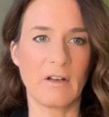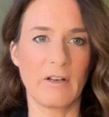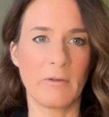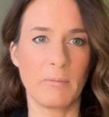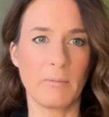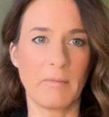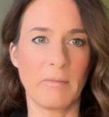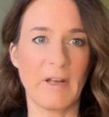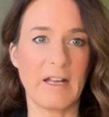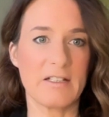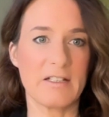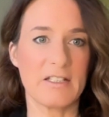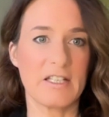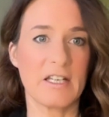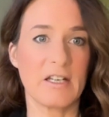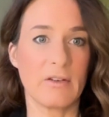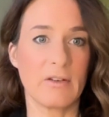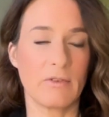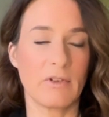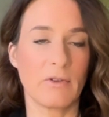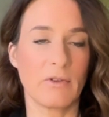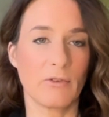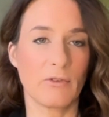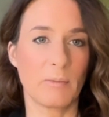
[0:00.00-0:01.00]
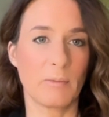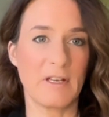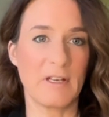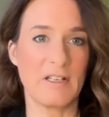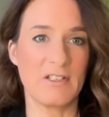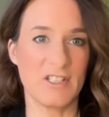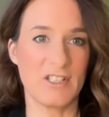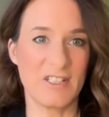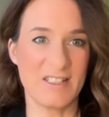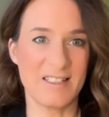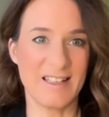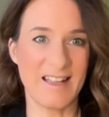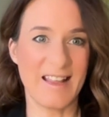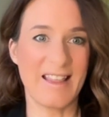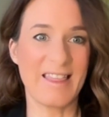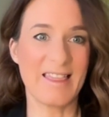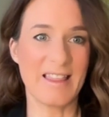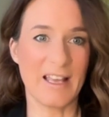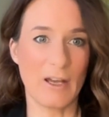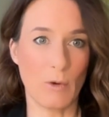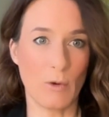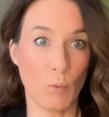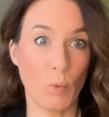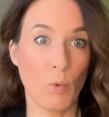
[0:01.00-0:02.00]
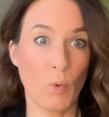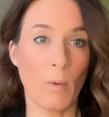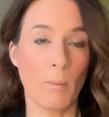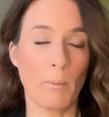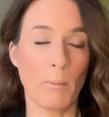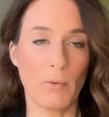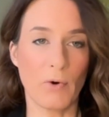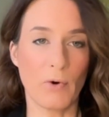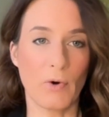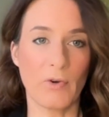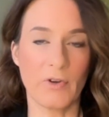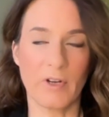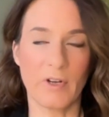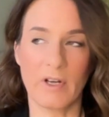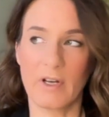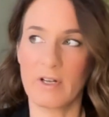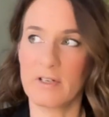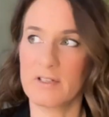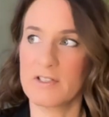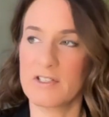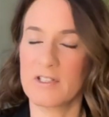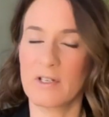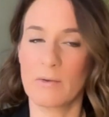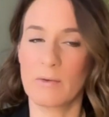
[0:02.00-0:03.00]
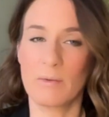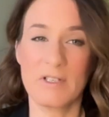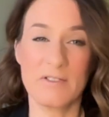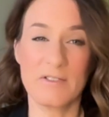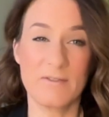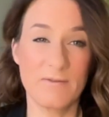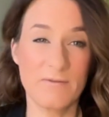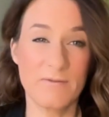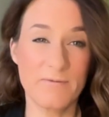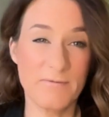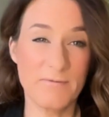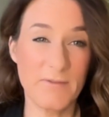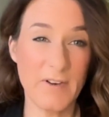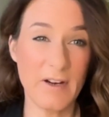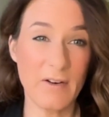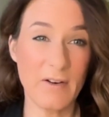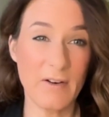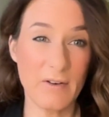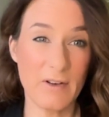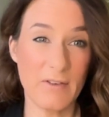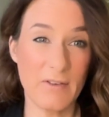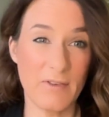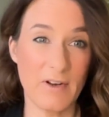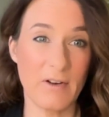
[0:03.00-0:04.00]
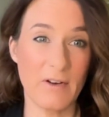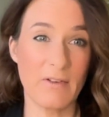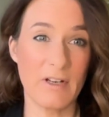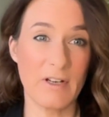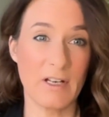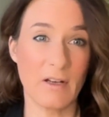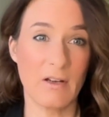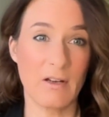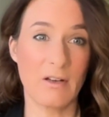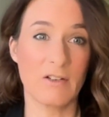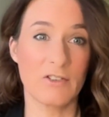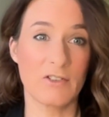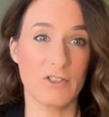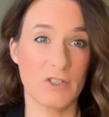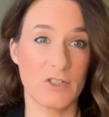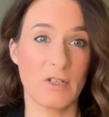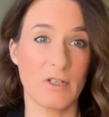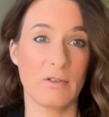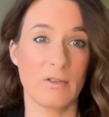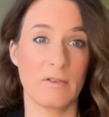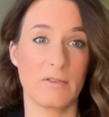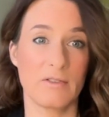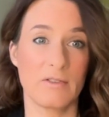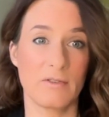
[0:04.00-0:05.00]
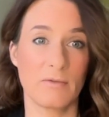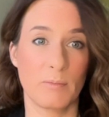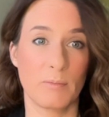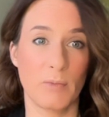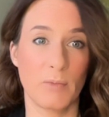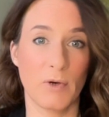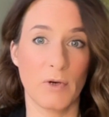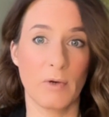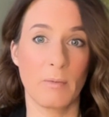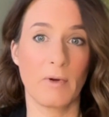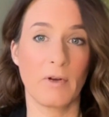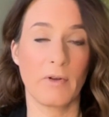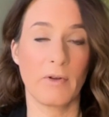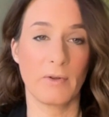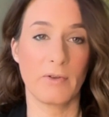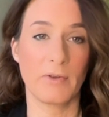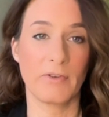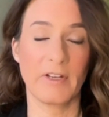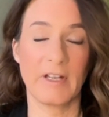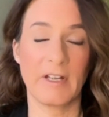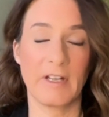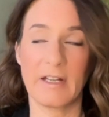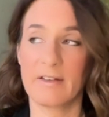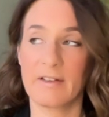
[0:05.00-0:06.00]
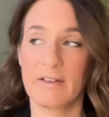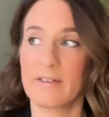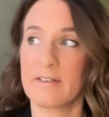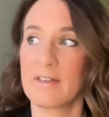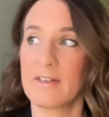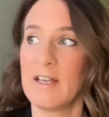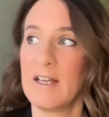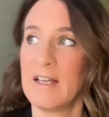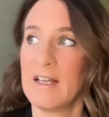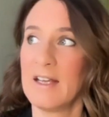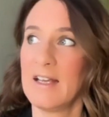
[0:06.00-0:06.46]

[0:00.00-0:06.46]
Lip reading: of bacterial species in that one product. So it's a very, very large dose of probiotics.